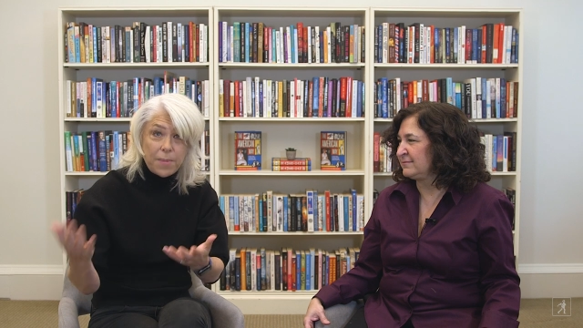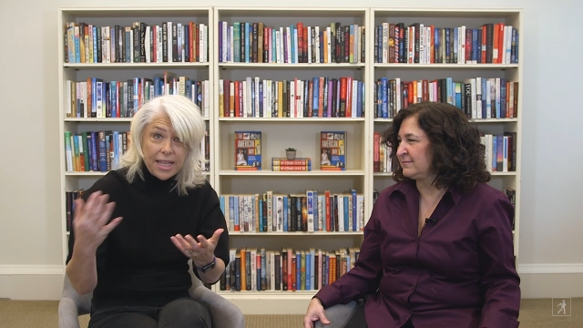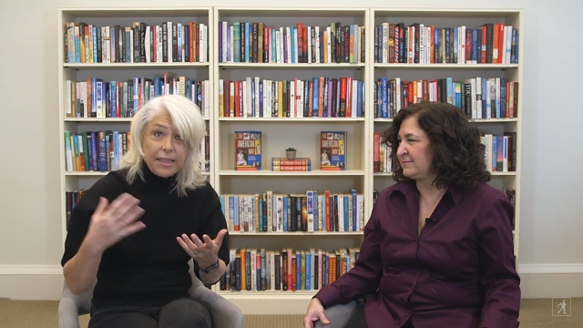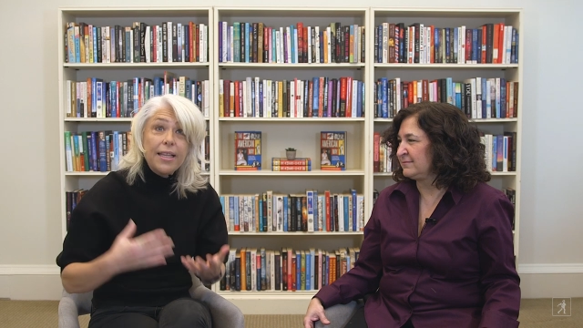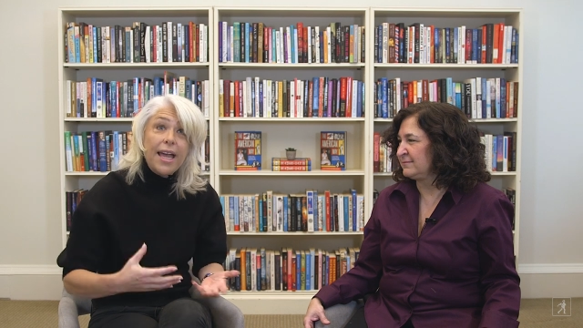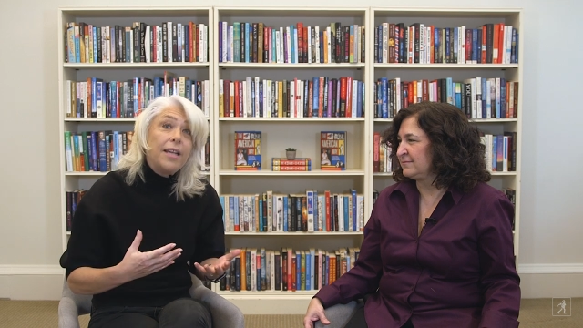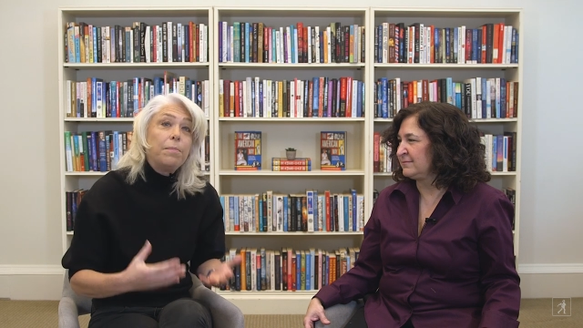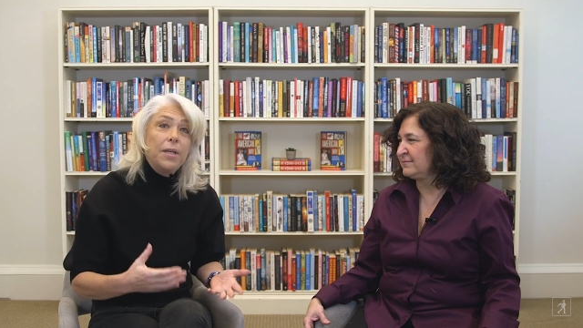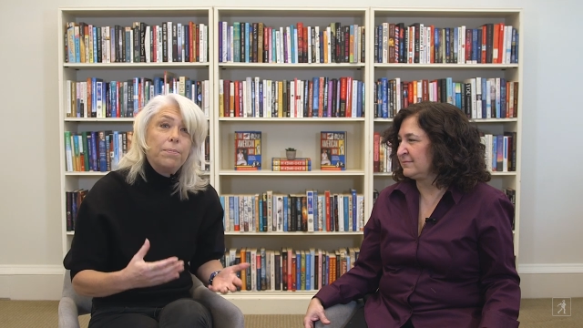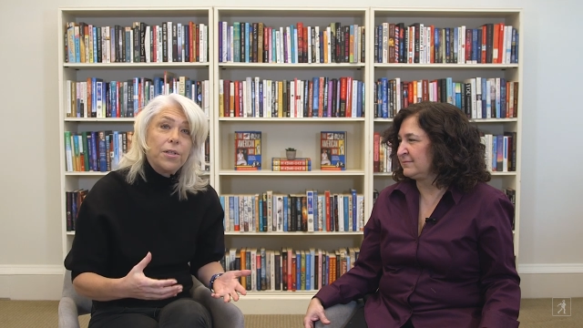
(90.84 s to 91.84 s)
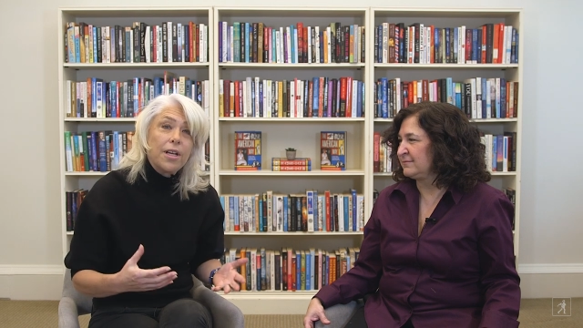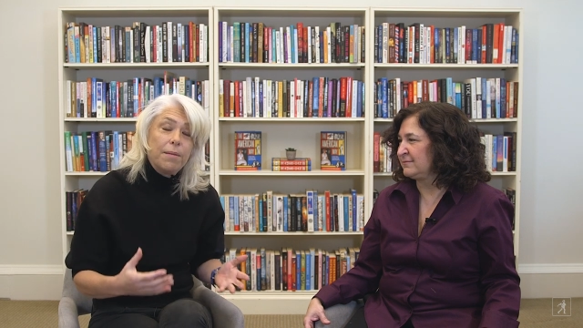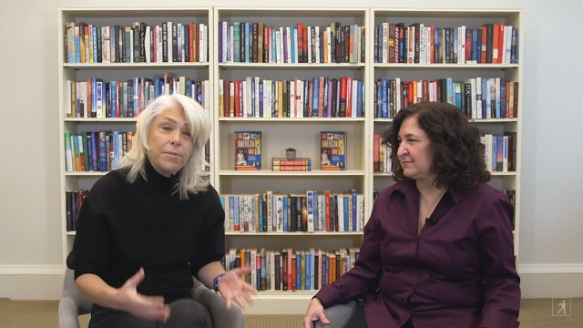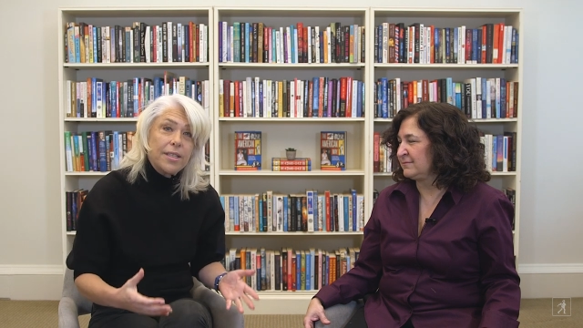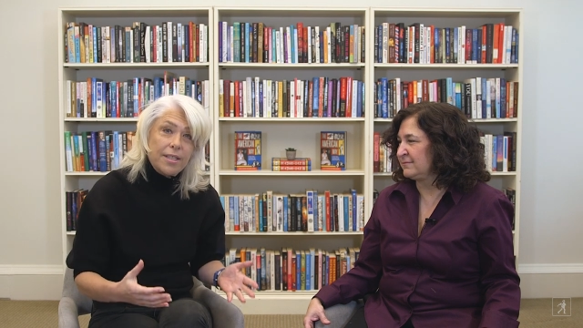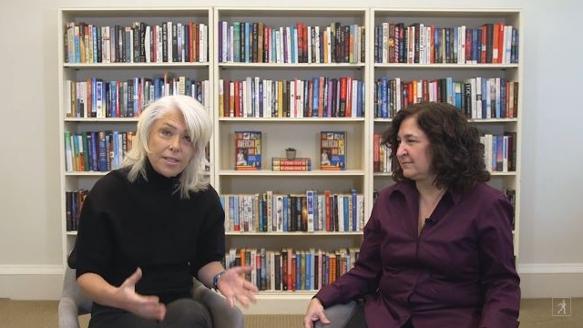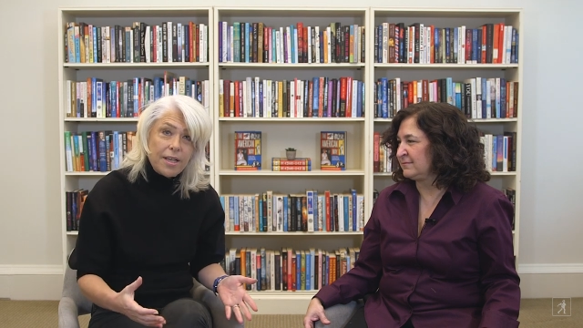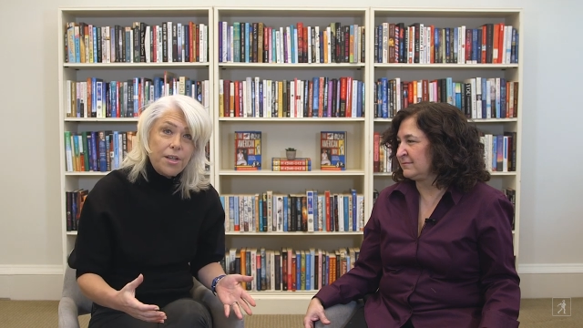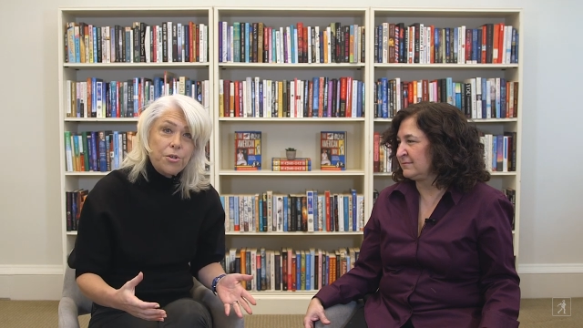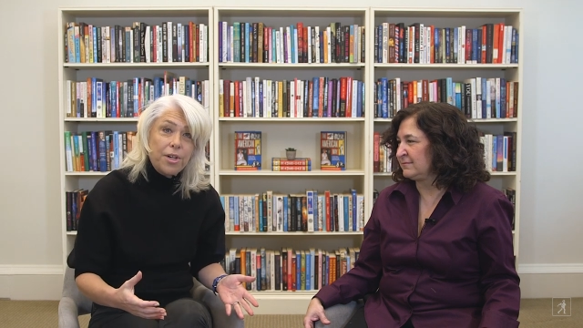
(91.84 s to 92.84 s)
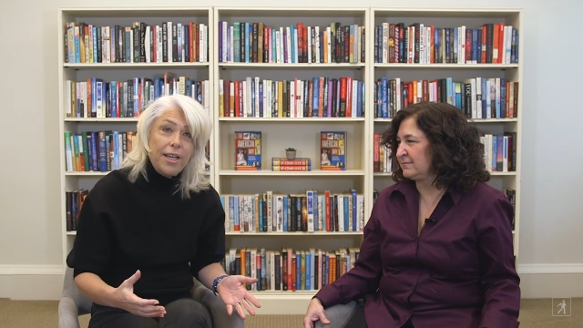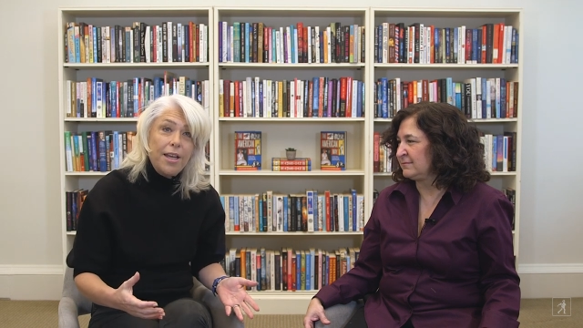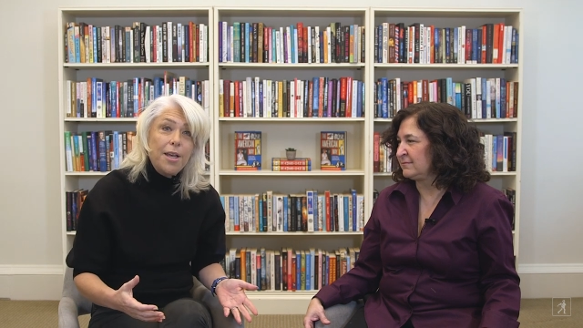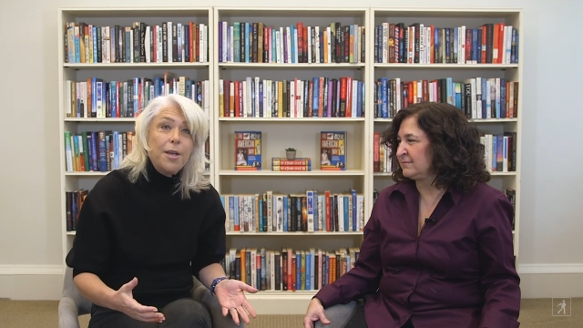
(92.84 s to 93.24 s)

Speaker 1: by letting people come to this country,